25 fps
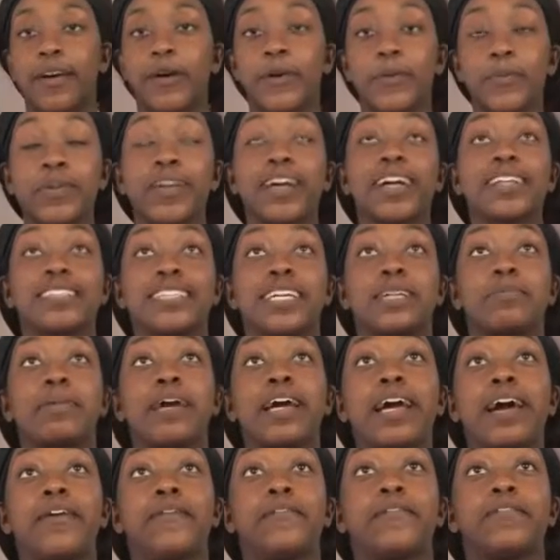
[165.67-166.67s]
hope you guys like
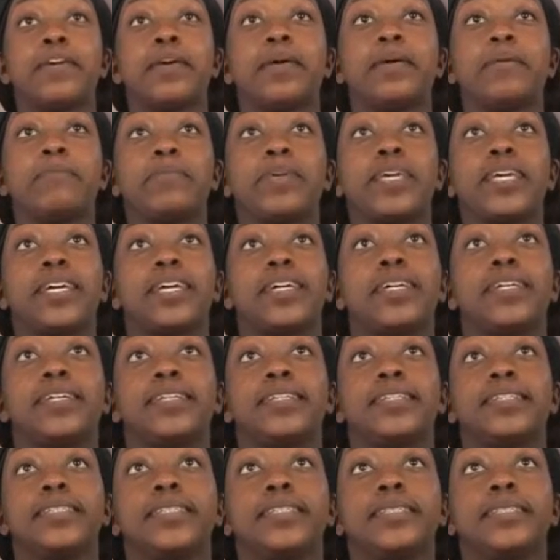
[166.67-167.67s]
my outfit
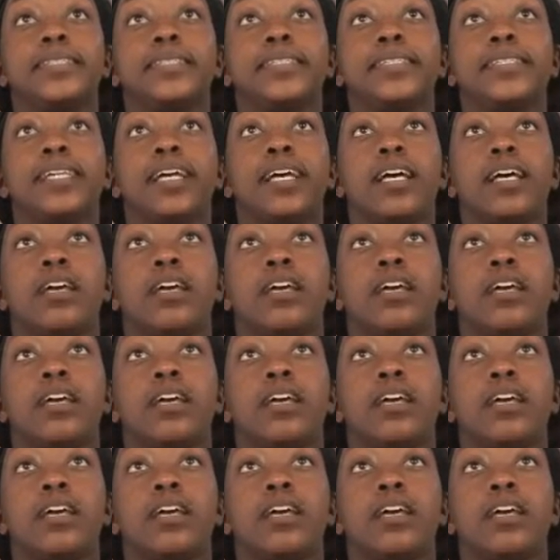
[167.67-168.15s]
because